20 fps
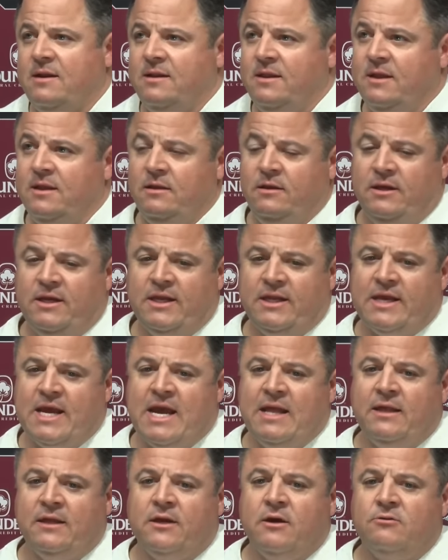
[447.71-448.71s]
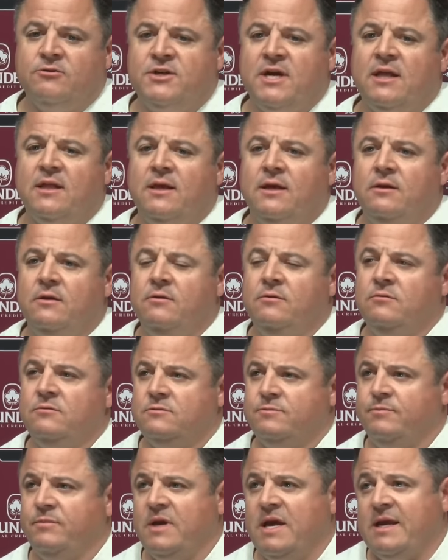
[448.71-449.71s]
And then you get a guy like Coach Elliott,
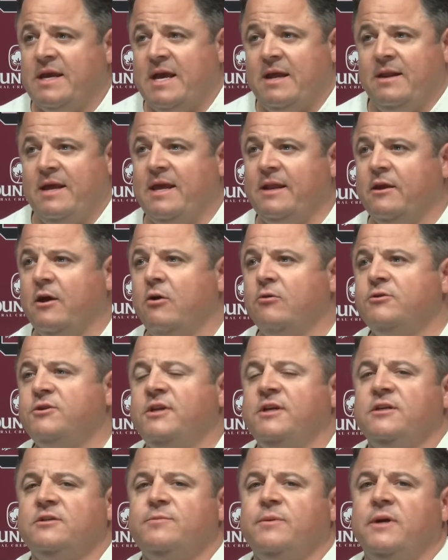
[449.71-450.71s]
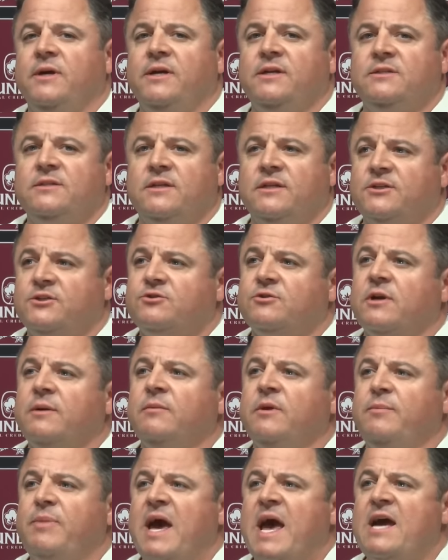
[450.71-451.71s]
who's got head coaching experience and
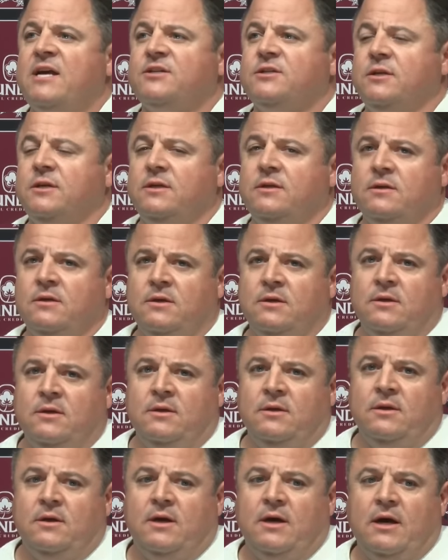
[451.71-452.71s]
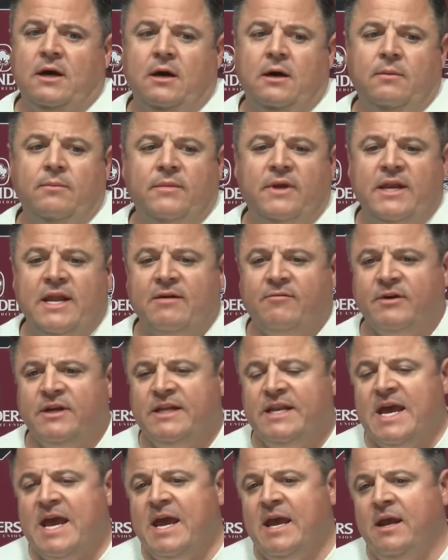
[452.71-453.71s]
extremely passionate. And
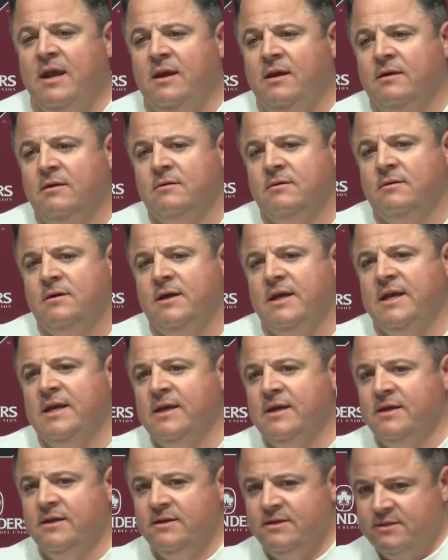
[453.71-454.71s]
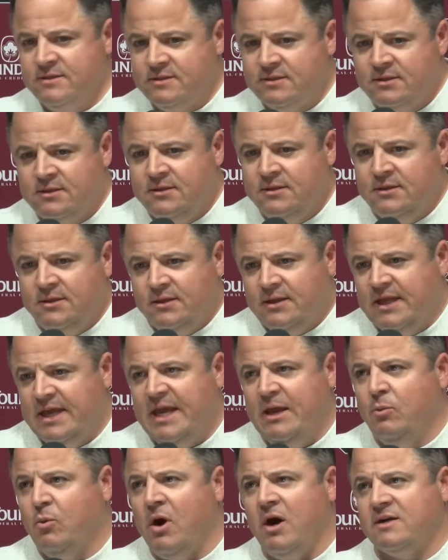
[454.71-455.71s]
every day is that
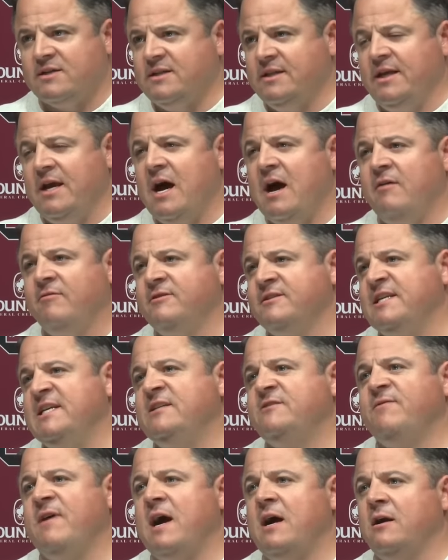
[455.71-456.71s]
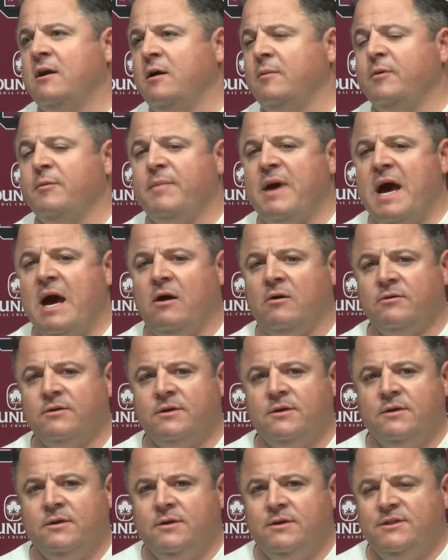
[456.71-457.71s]
he walks in the office, he's fired up
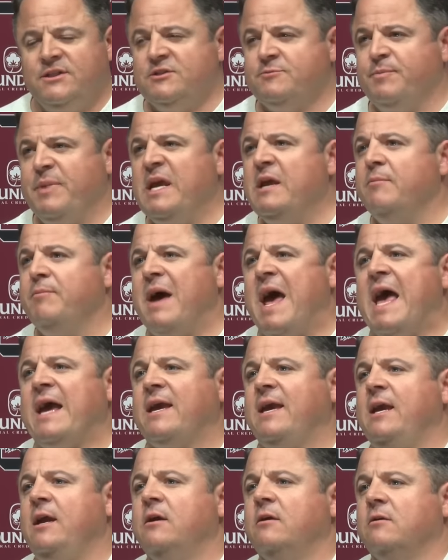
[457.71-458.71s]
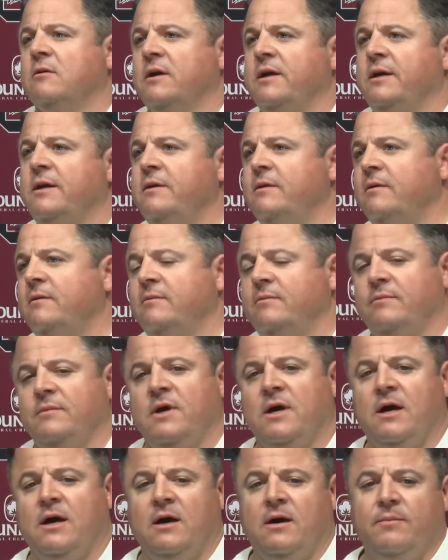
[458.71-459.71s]
about just being back here and
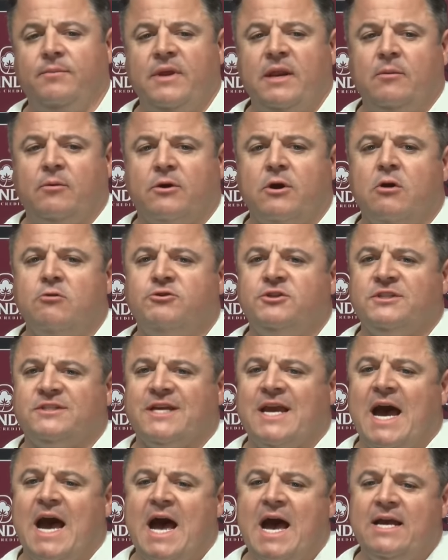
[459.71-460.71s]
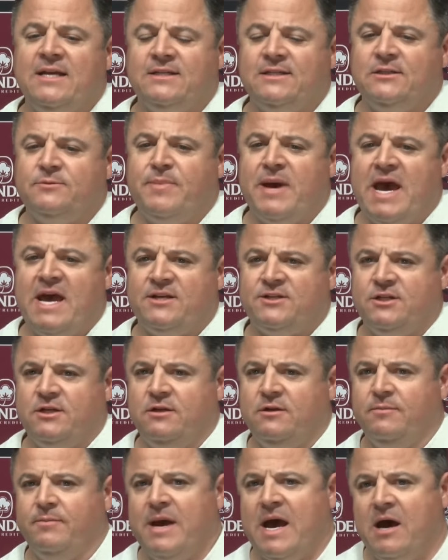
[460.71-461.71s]
being able to coach his guys, and he's
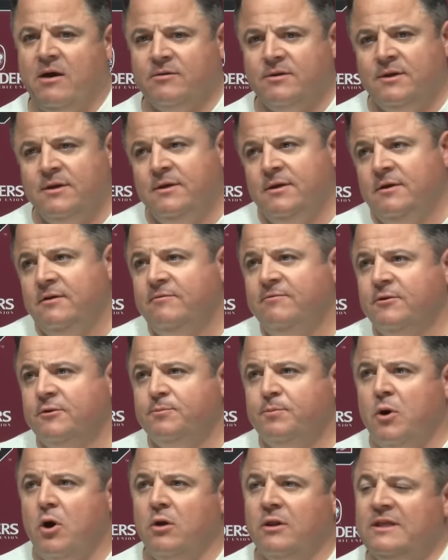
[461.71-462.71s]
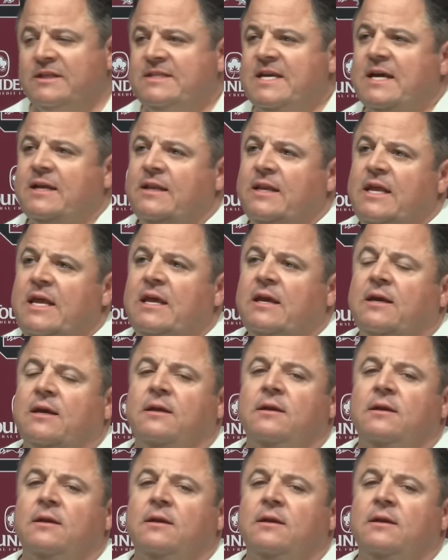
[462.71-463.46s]
passionate about football and technique.